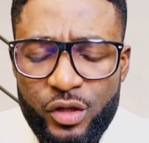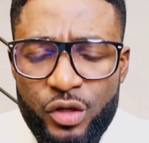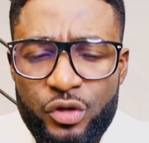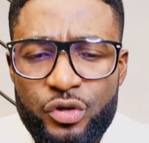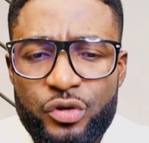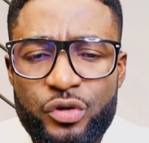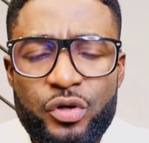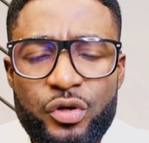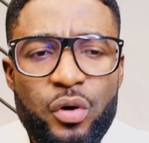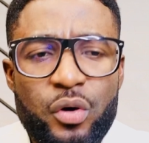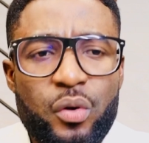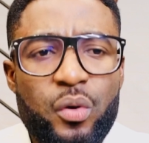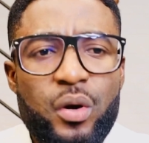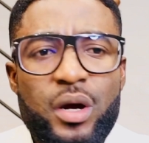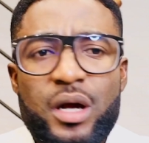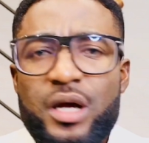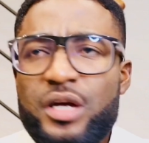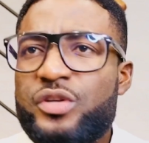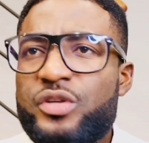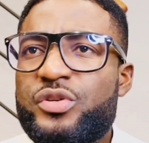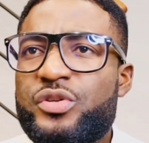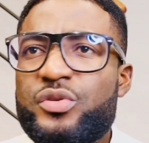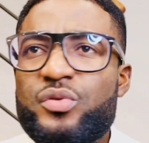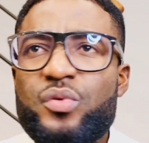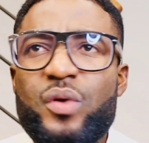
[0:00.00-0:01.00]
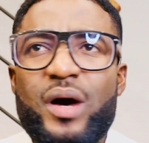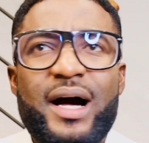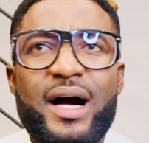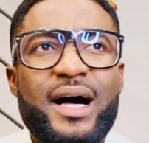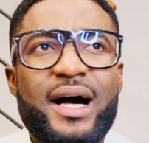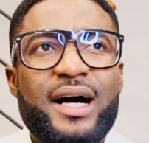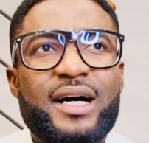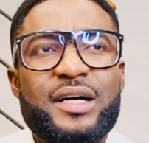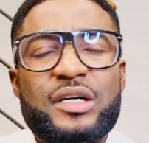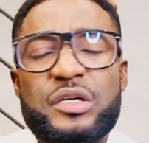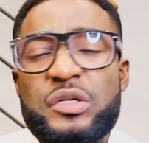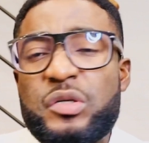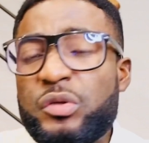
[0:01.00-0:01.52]
you know, you
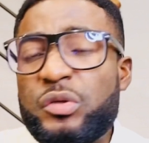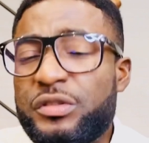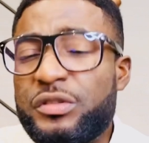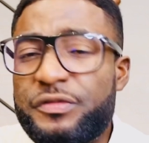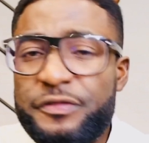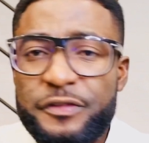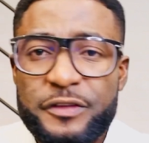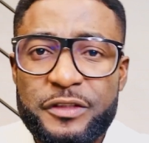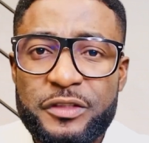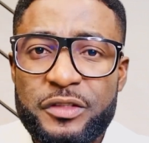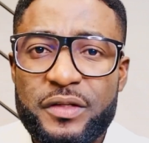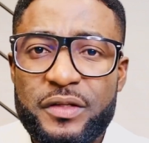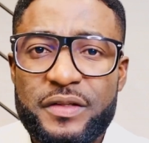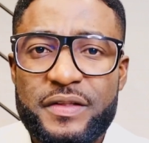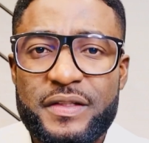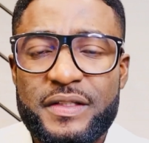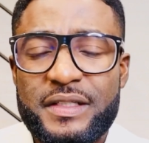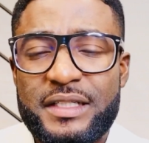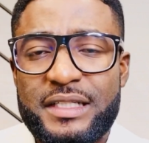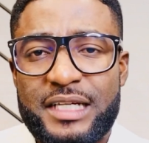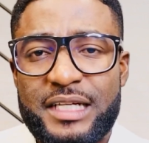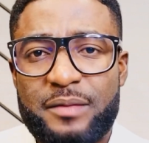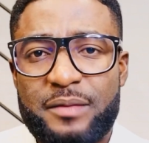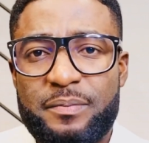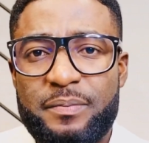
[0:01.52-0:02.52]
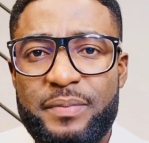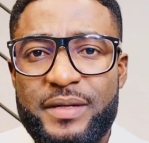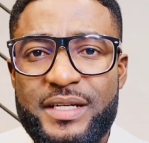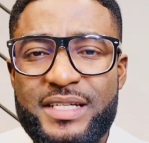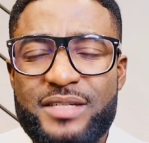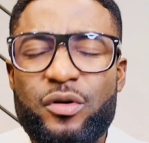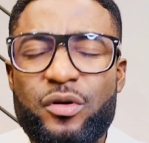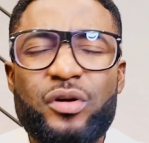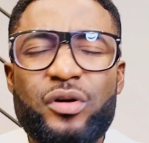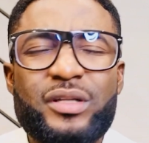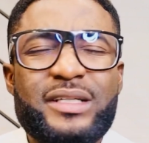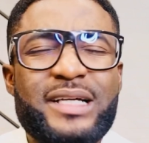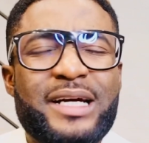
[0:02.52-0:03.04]
are good for nothing in that place,
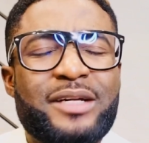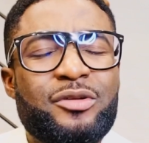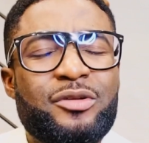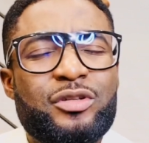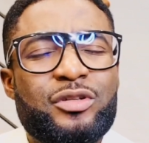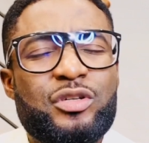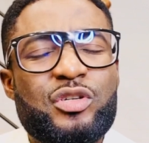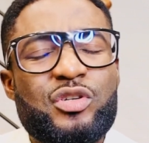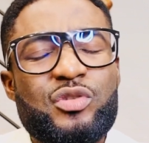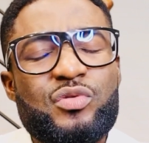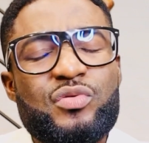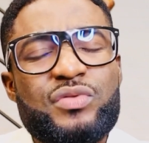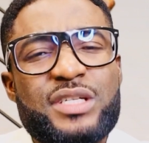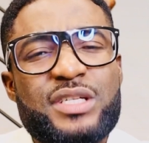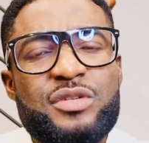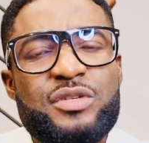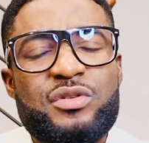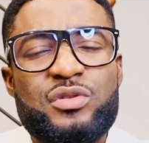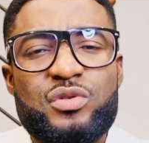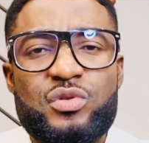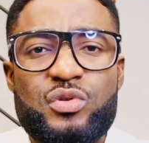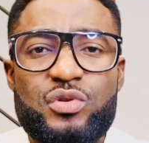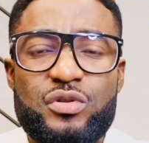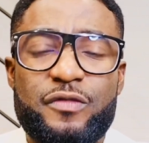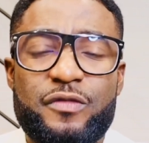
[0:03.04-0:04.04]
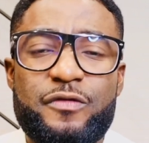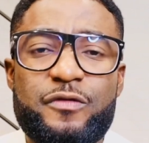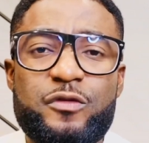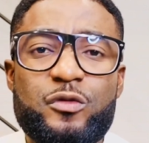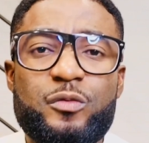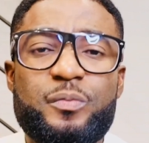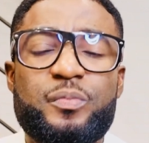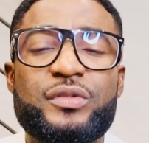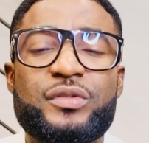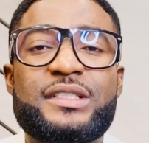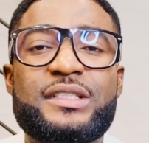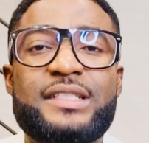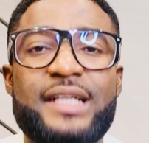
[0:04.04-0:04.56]
or they are not using you to your
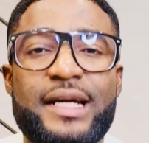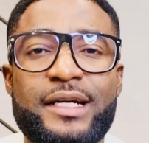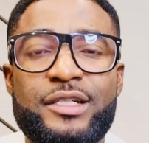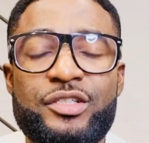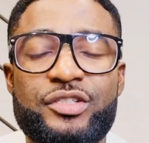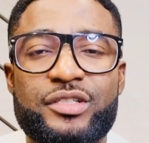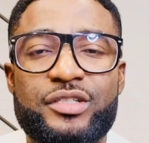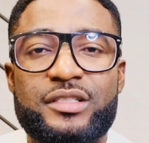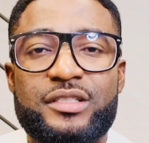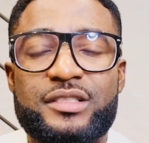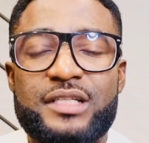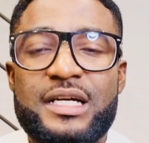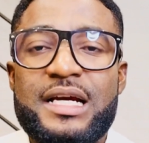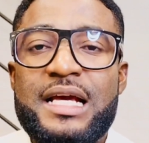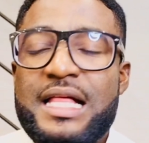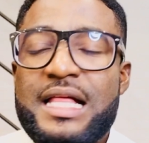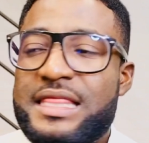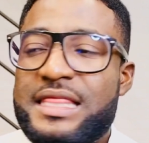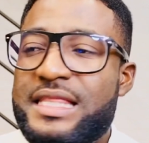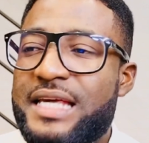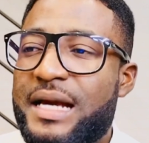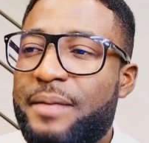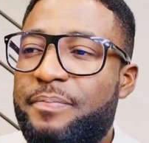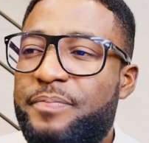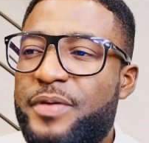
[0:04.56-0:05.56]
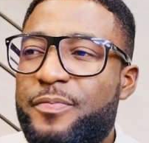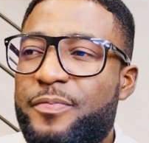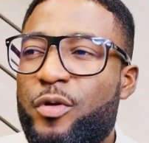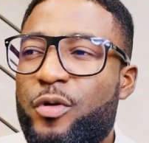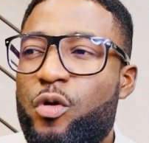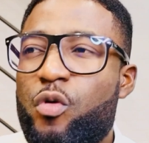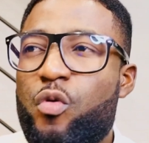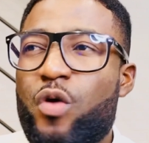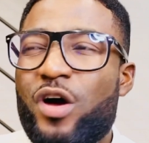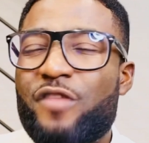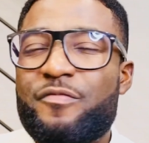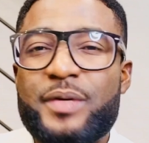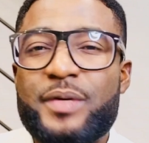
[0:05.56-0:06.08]
full potential. There are people
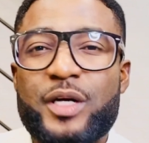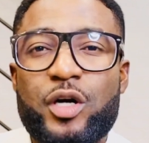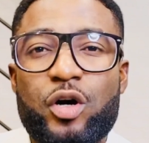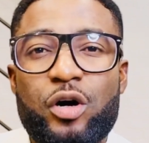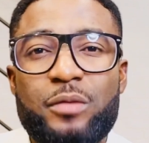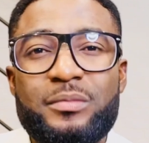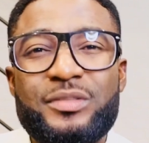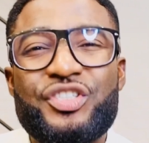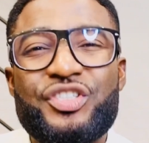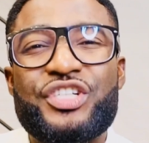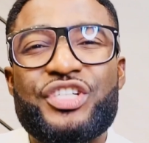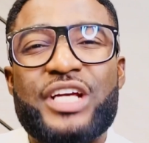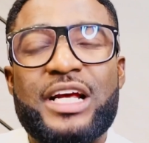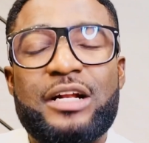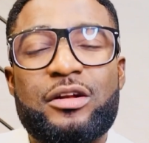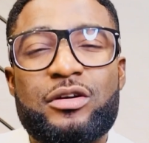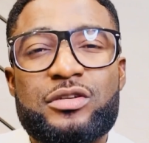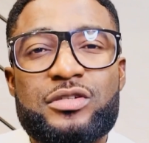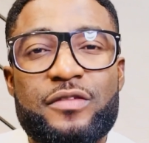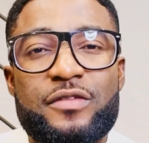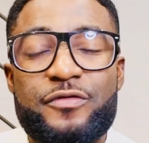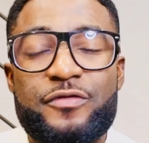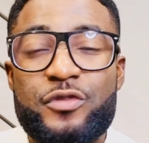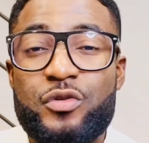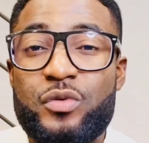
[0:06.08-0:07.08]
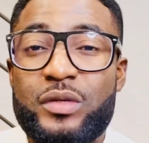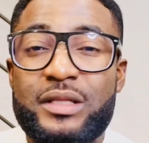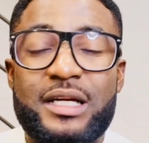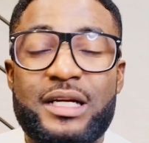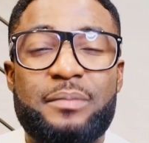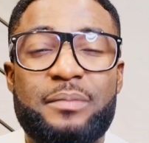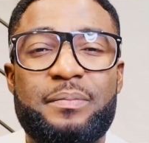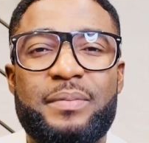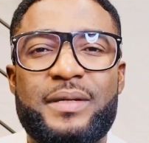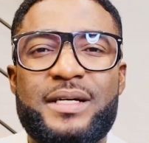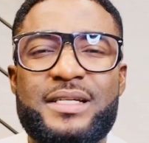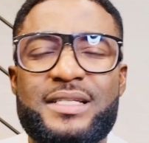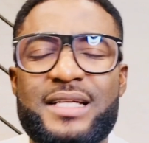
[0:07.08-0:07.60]
who have become jealous of you in
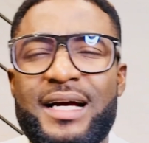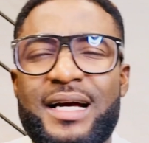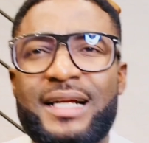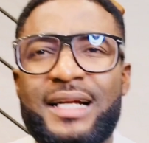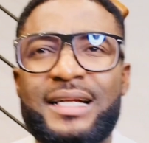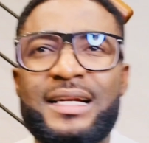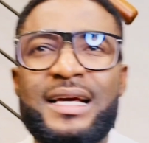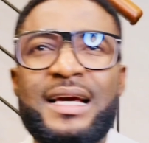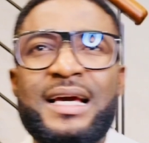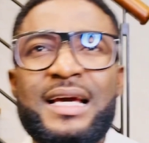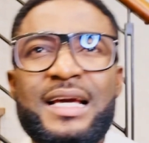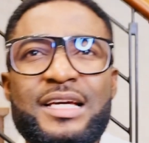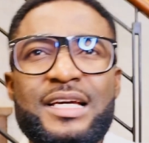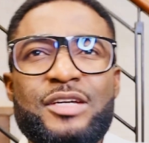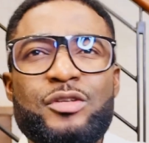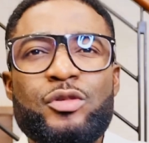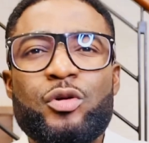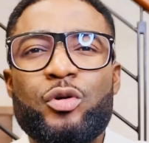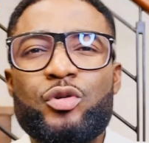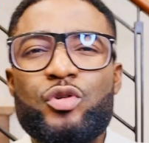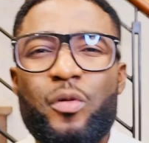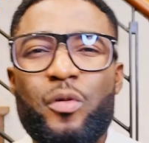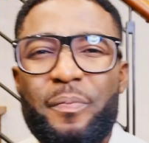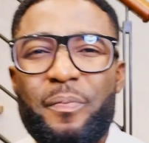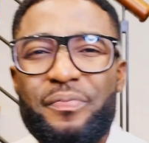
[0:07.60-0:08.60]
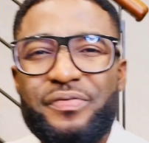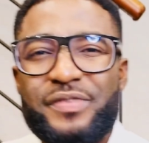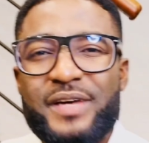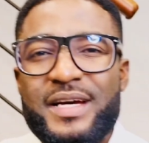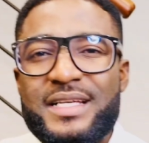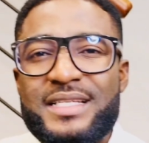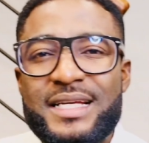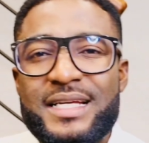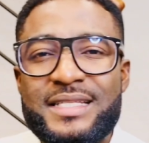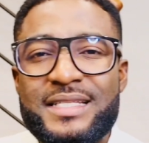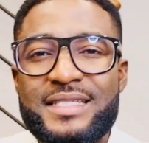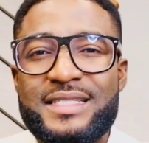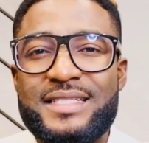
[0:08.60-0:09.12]
that place, and you know your
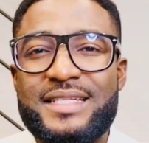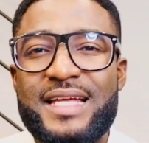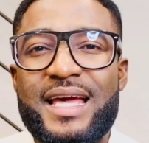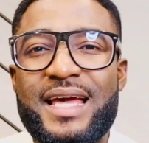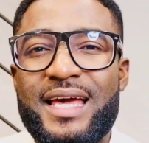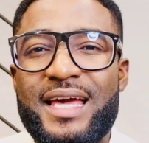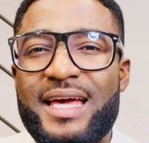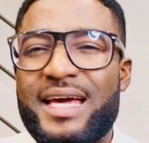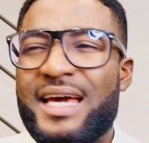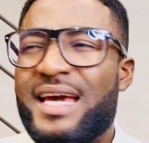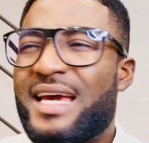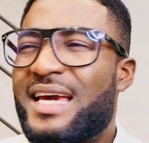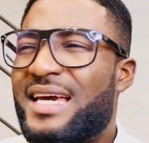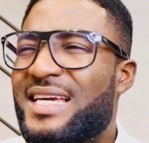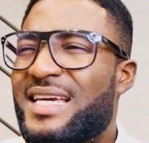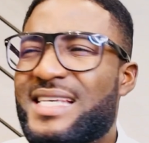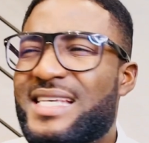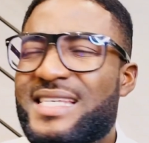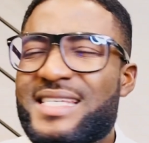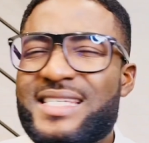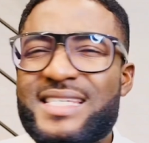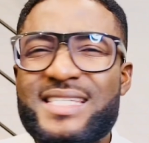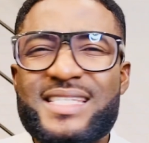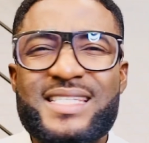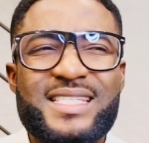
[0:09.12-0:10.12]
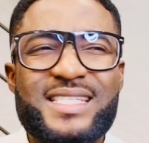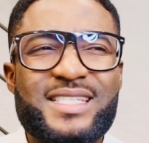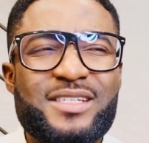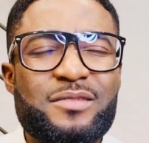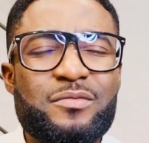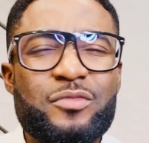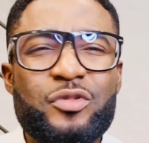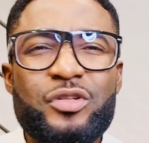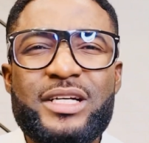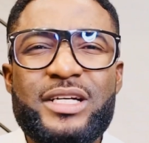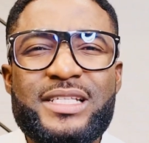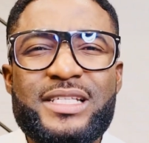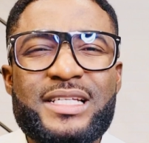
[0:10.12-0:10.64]
presence there is
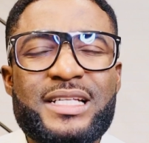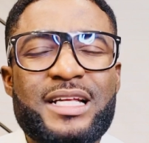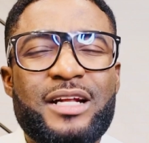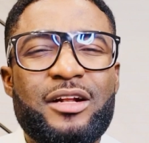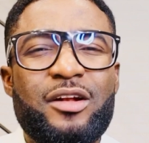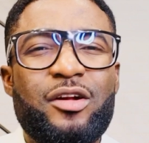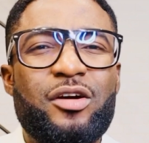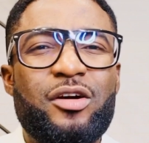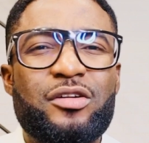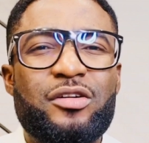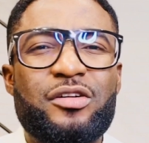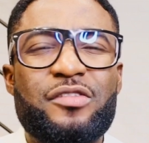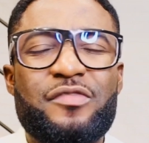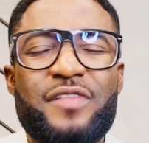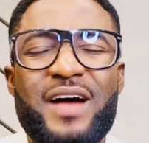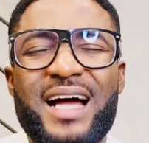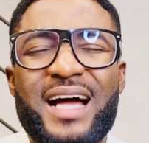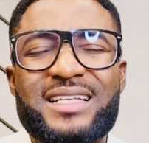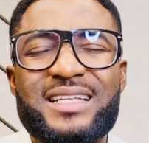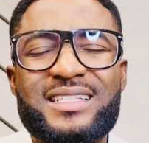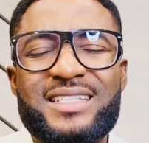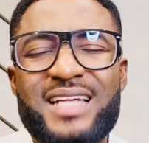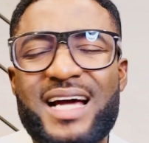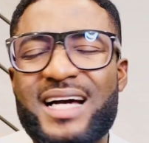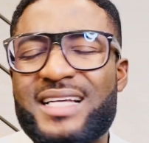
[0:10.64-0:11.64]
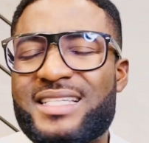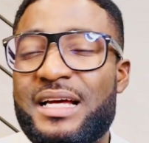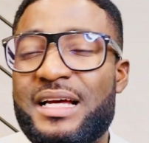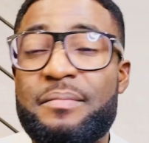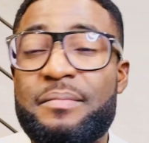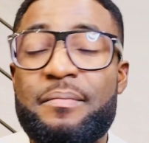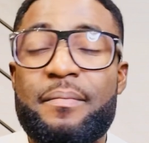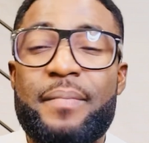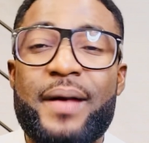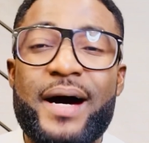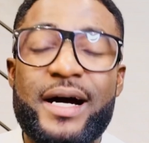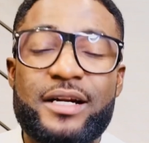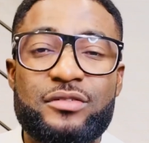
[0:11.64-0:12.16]
stimulating a lot of attacks
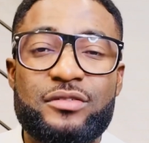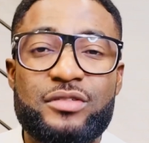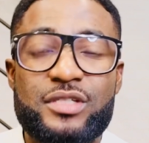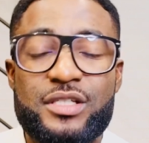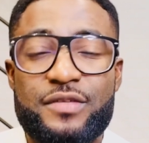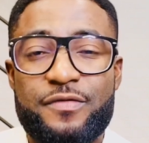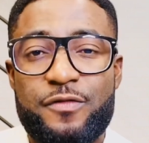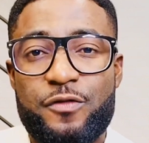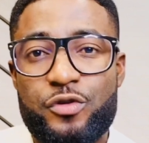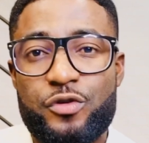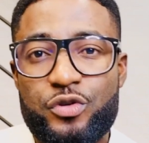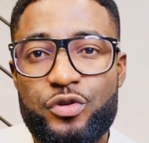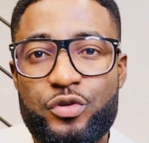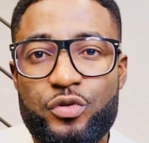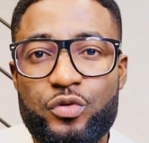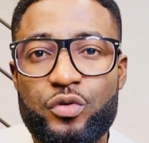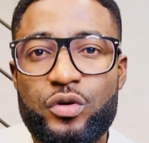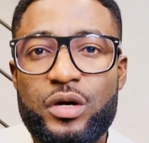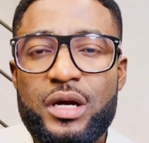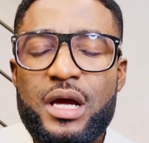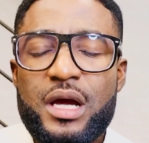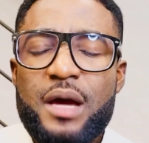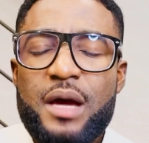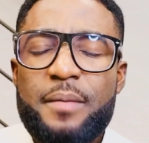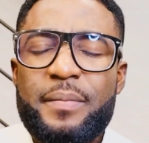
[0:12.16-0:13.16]
and battles for you.